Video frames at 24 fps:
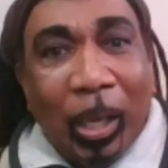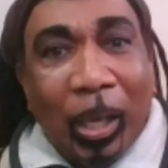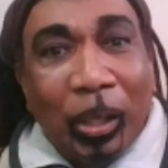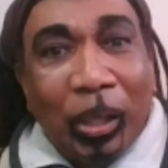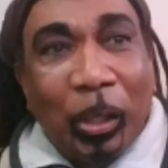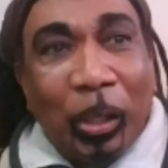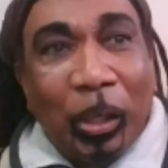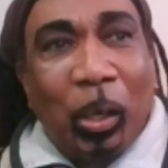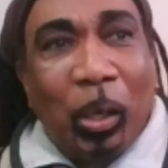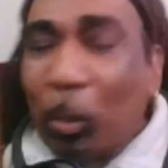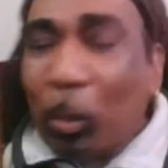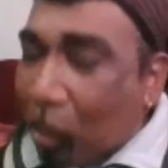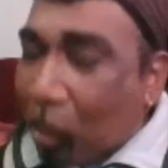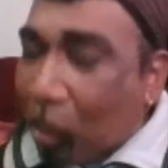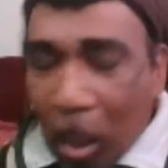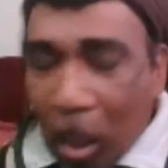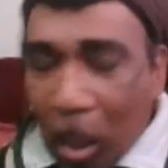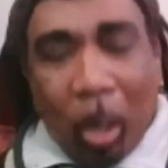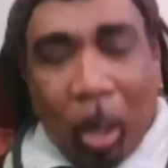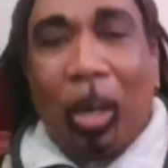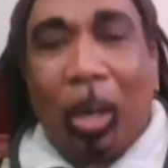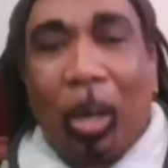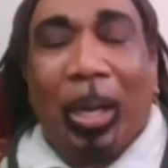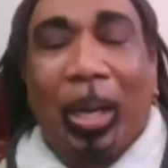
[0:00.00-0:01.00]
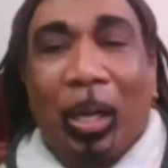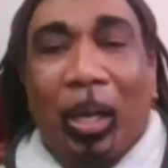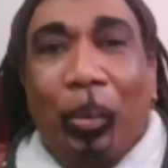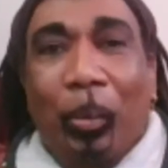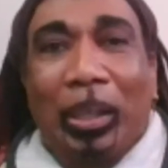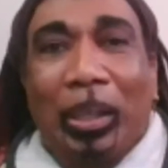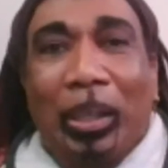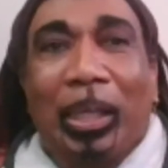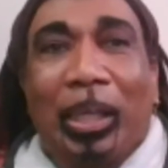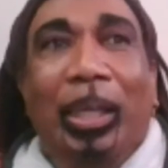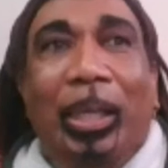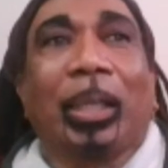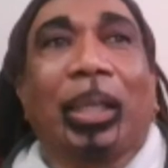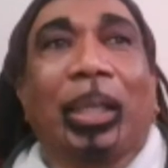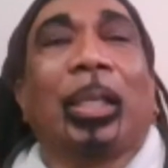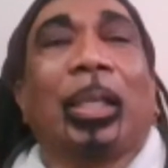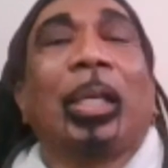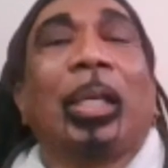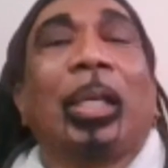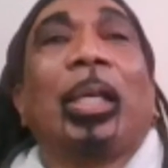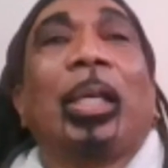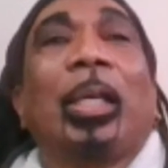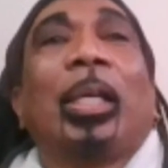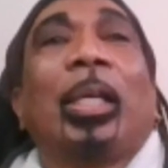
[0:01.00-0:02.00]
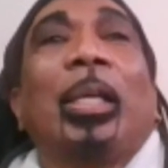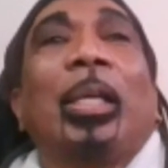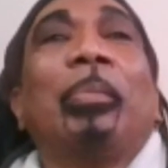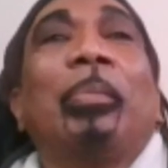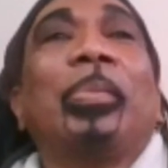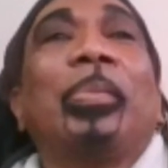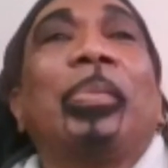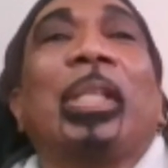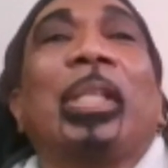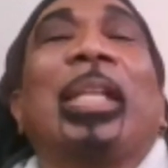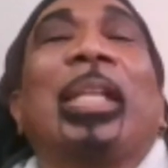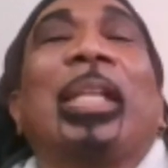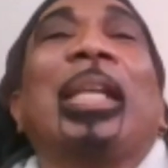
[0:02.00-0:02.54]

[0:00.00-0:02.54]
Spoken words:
You know, mm-hmm. no, I'm not going to take it.